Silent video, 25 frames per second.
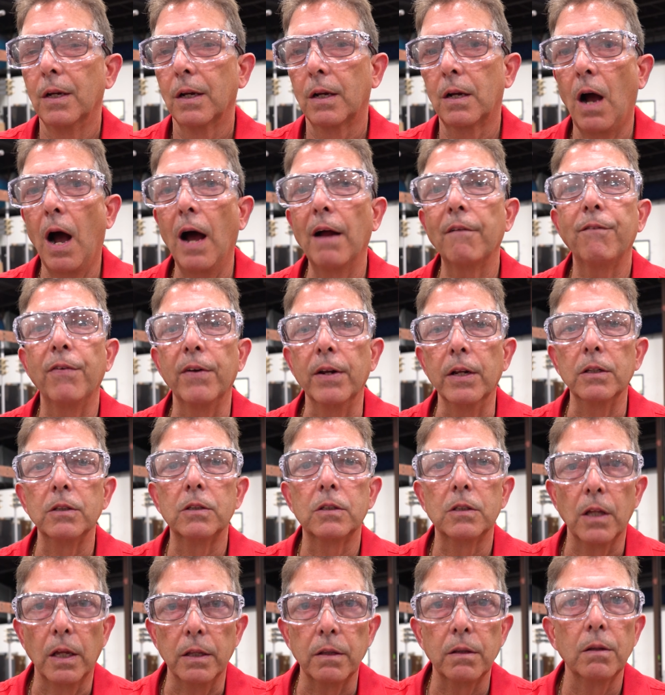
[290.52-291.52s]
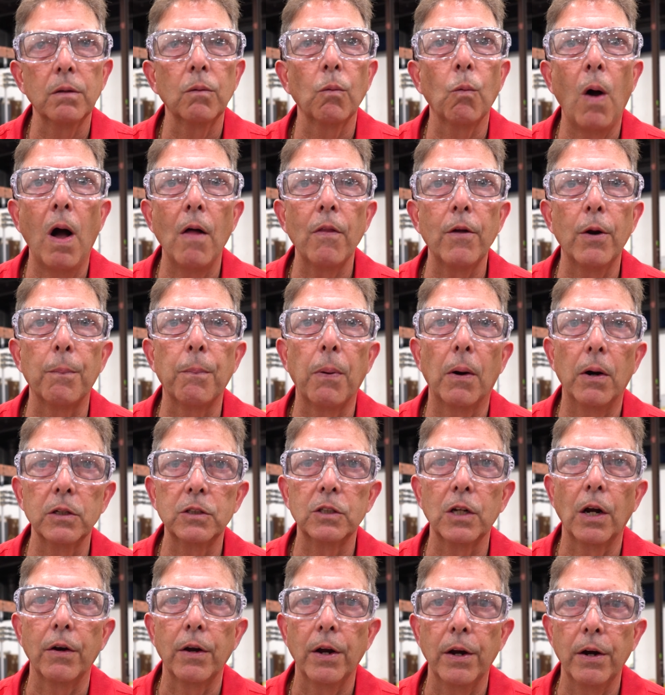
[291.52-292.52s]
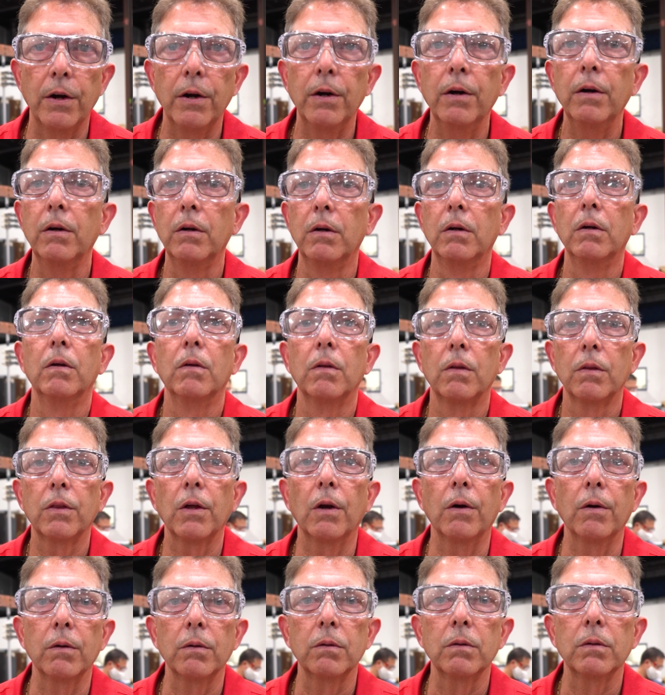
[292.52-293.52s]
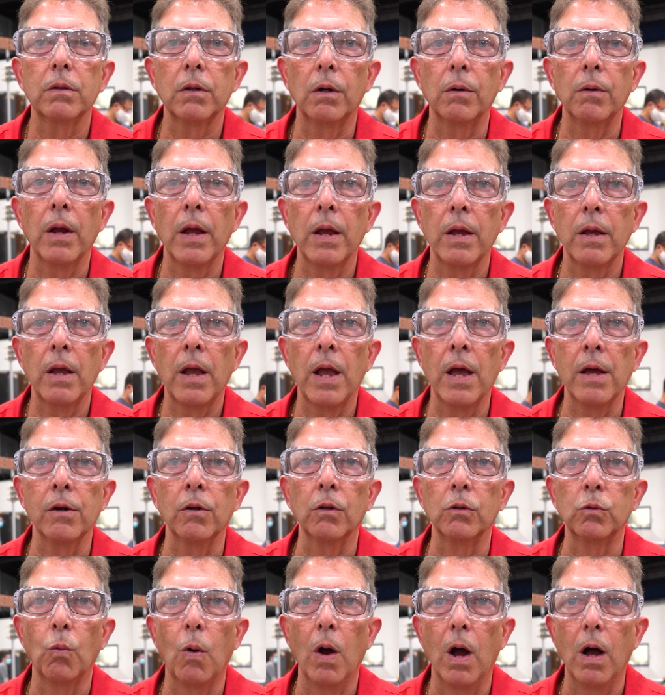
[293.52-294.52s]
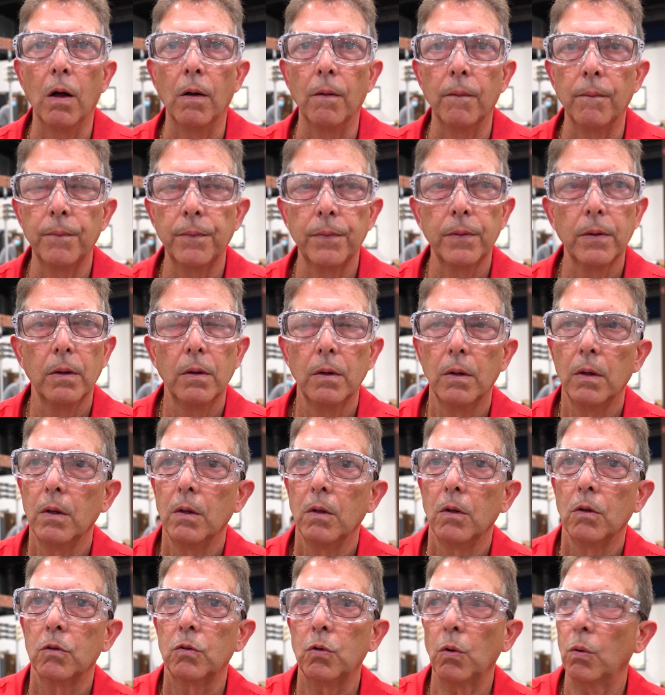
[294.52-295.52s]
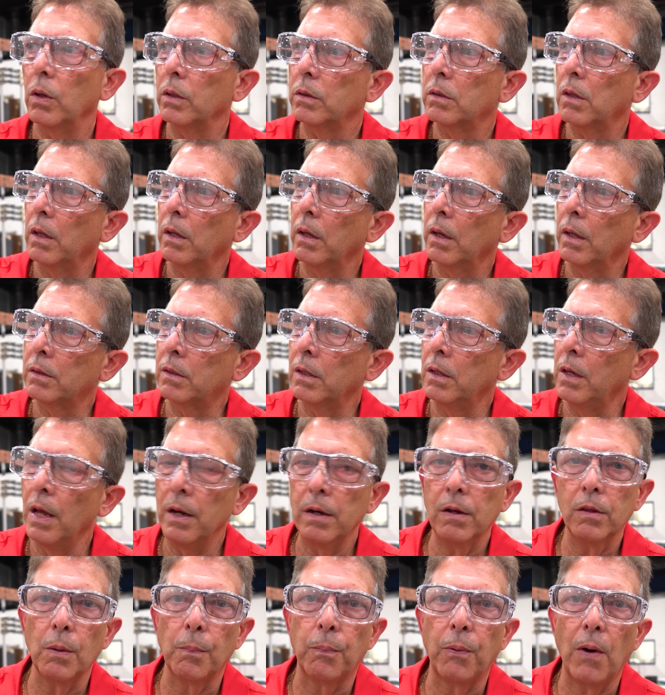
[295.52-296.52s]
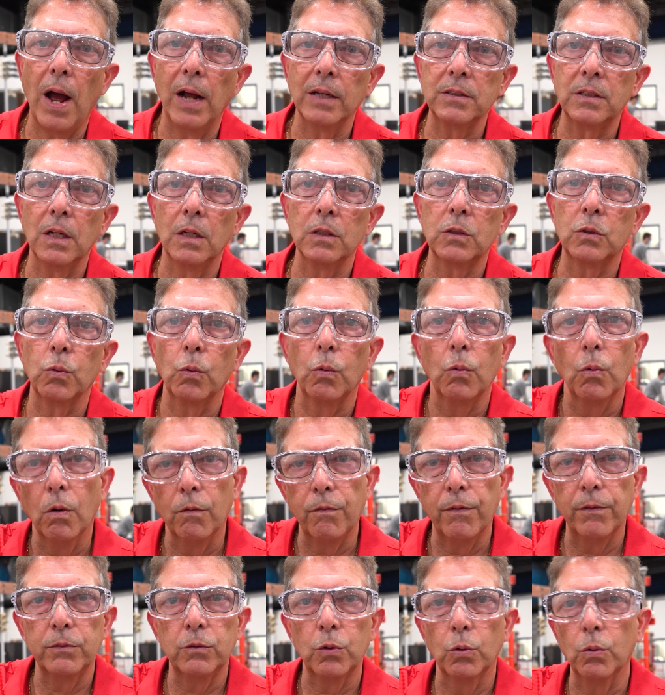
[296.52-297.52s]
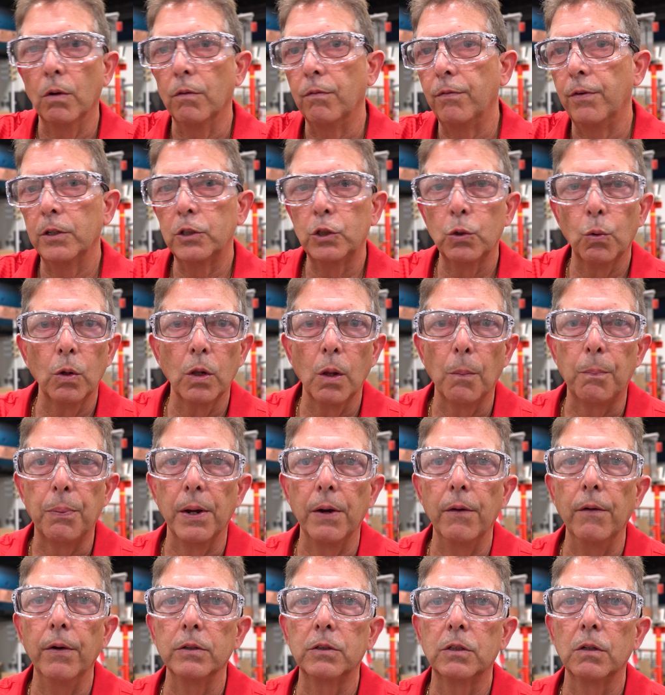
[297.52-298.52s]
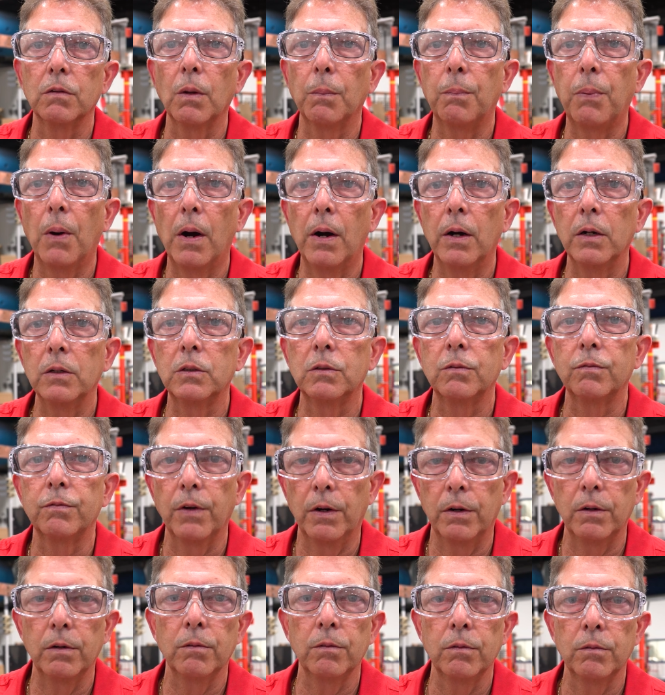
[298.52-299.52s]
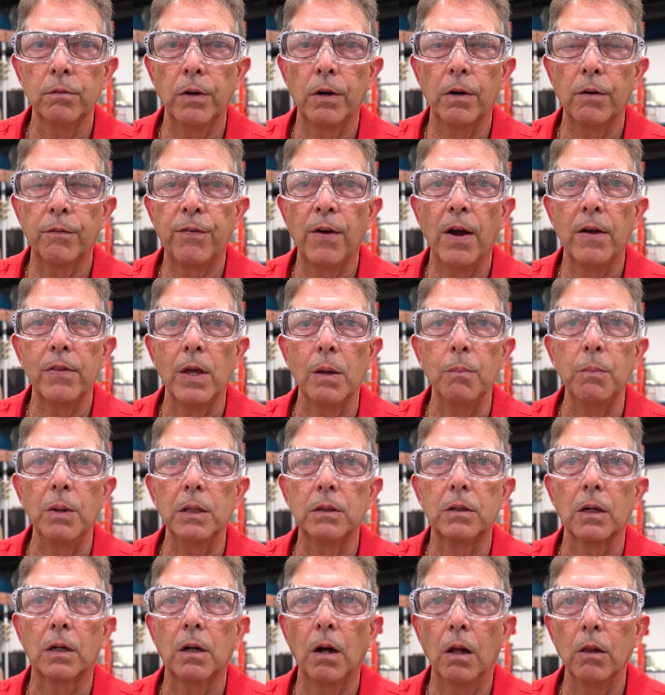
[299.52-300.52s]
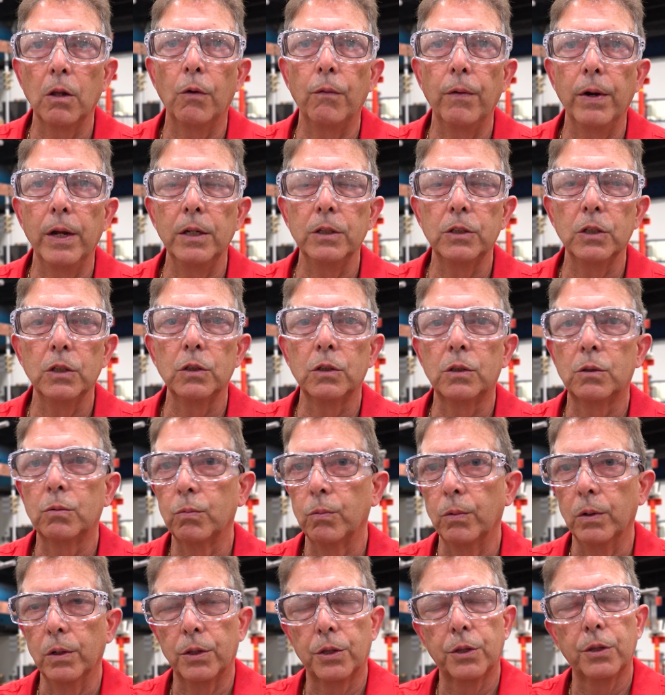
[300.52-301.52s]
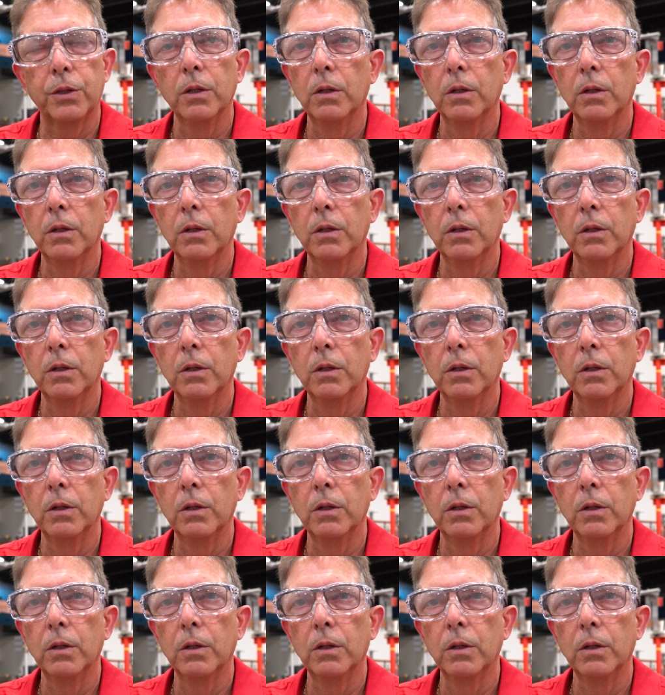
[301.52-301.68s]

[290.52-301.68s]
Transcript: confidence that while their parts are here, they're handled well. So at the end of the process, we'll do a visual appearance of the parts, verify they meet the color ranges with